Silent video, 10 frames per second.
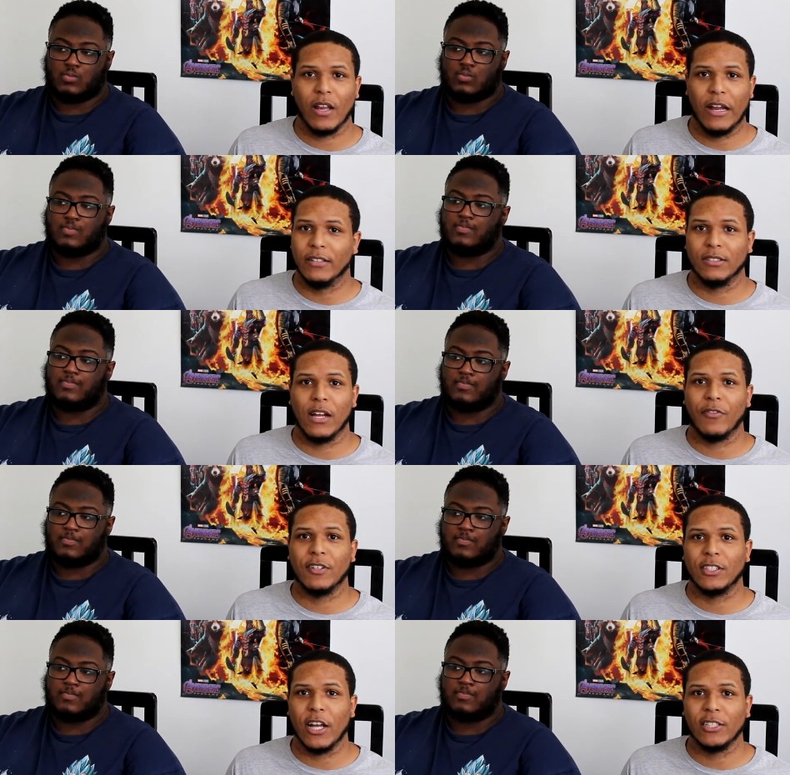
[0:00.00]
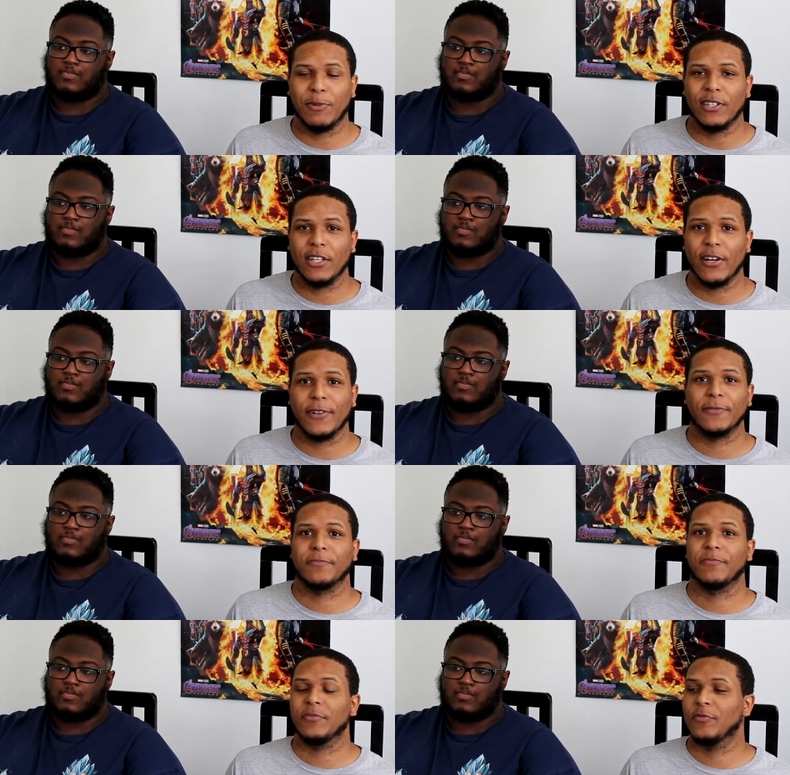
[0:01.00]
Speaker 1: Mm-hmm. nothing changed with the year,
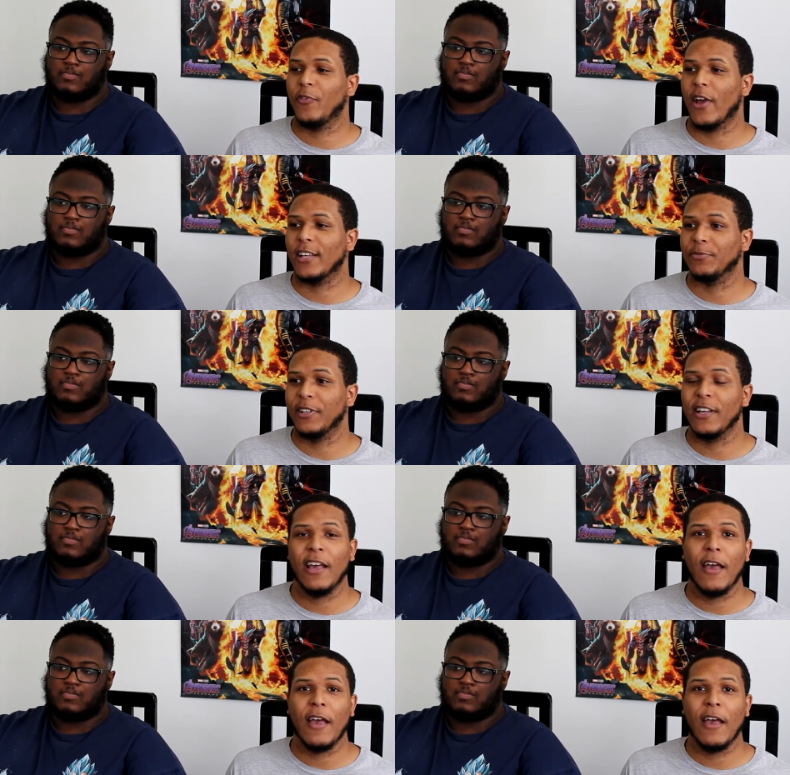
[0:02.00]
you ask me.